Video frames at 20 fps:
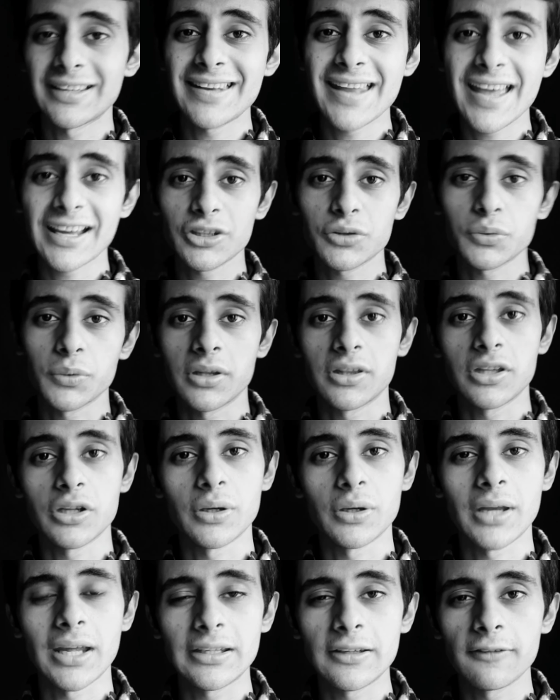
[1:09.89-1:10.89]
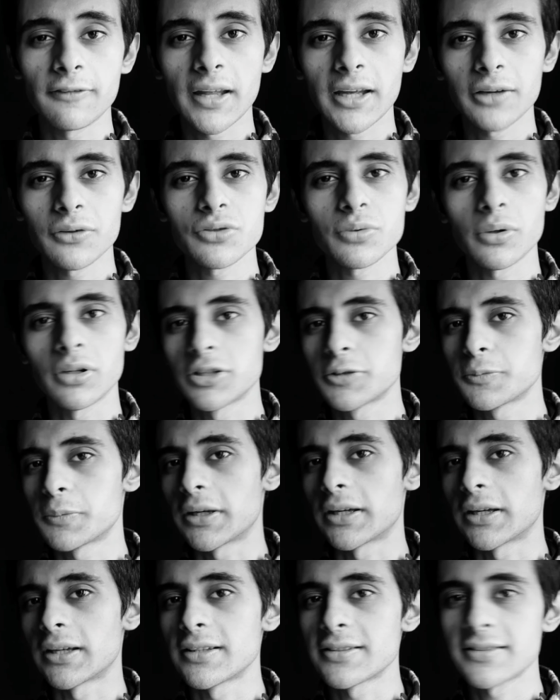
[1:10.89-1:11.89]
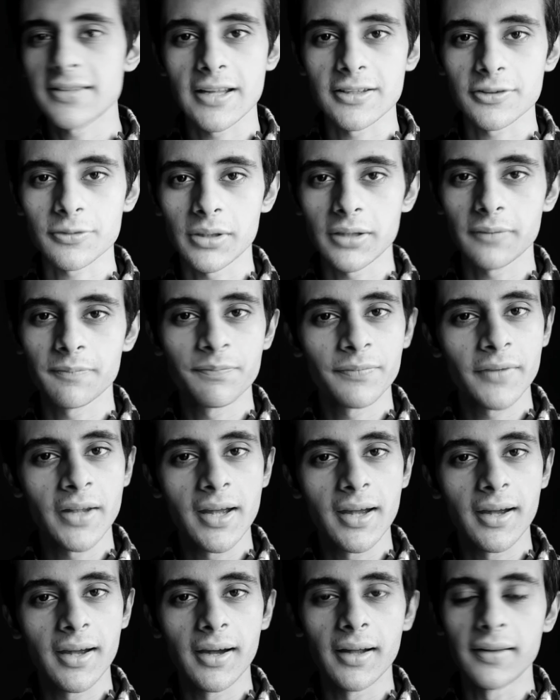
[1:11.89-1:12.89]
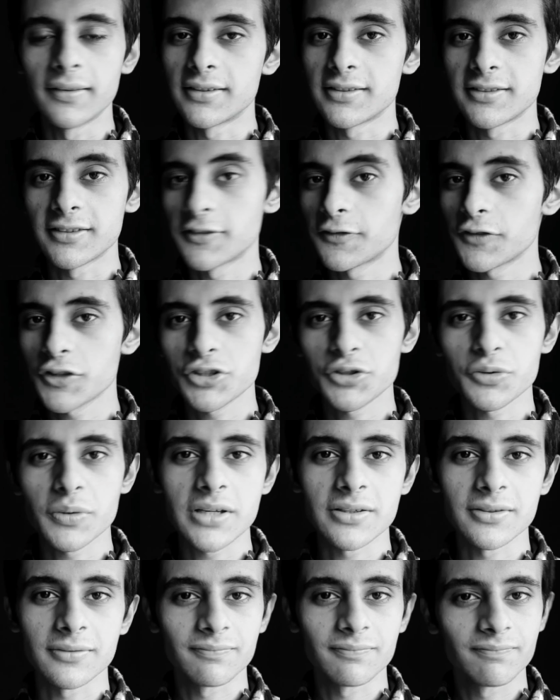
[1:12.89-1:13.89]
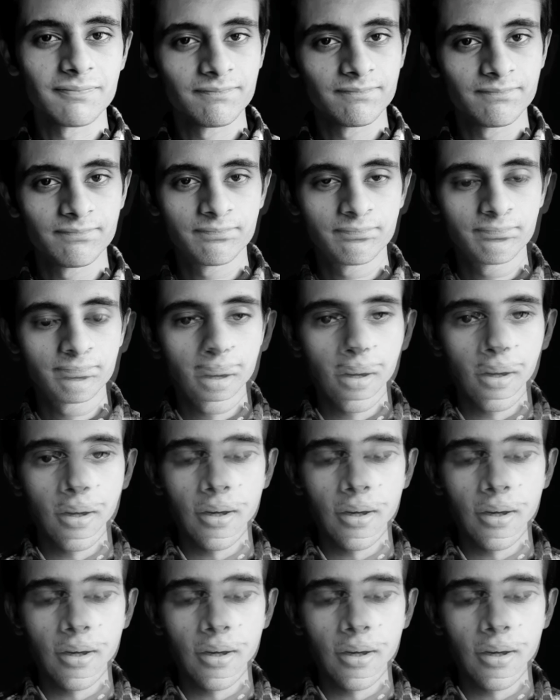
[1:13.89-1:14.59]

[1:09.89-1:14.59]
You're going to connect with your native language while speaking in Sanskrit. And this is the first reason.